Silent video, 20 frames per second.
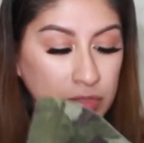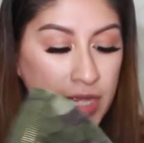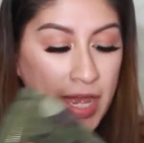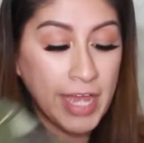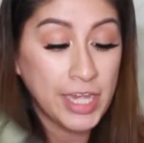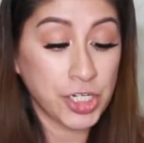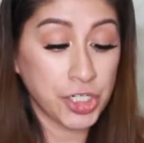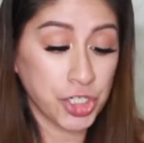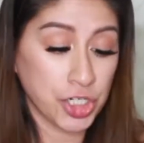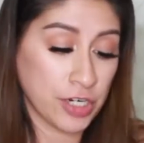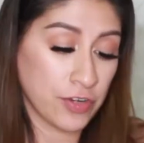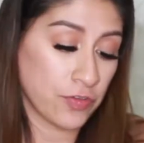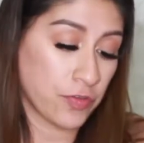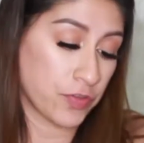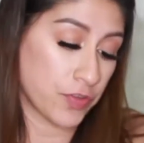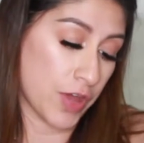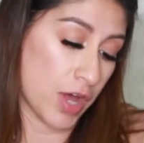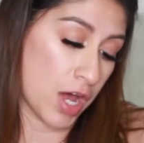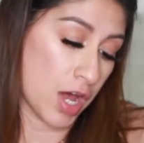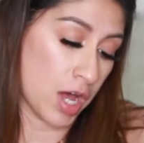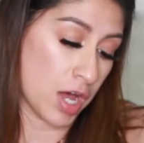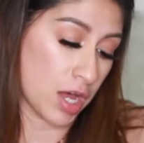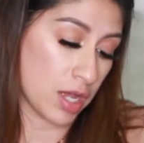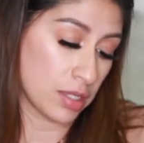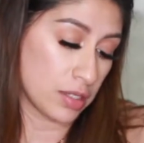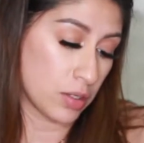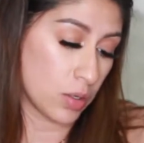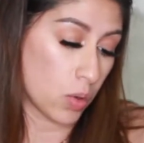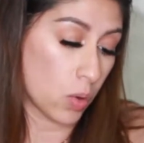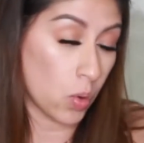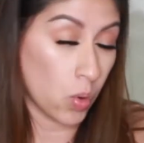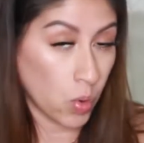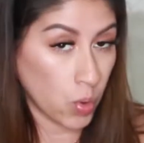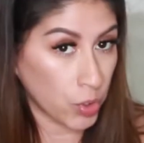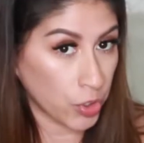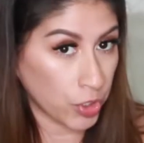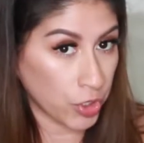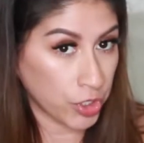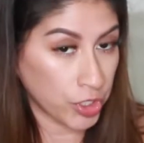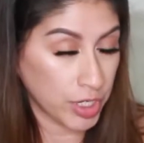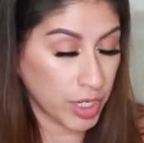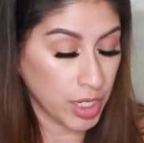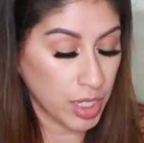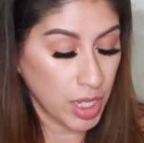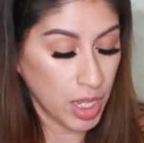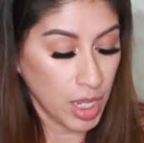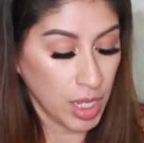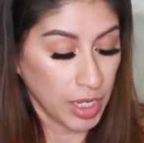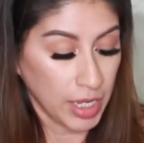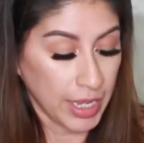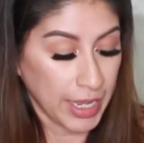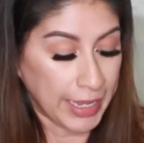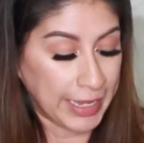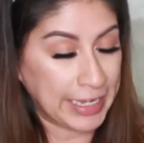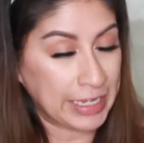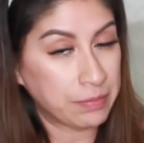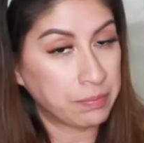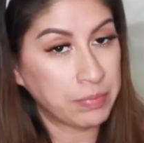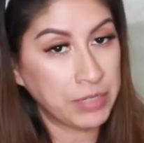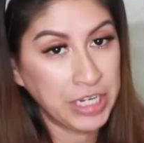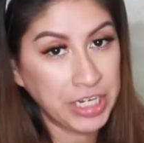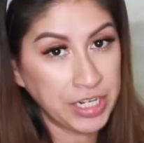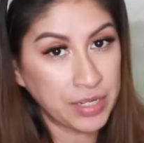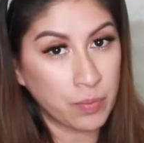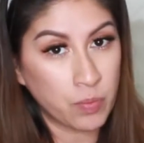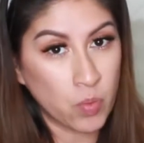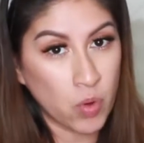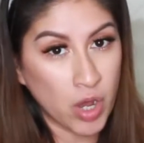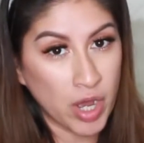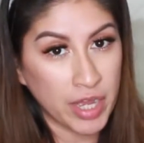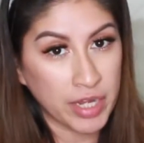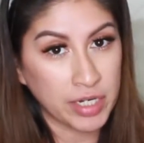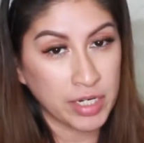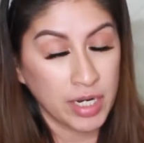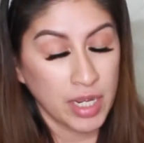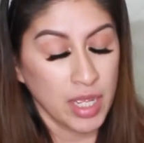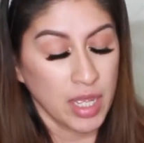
I should have ordered a medium one.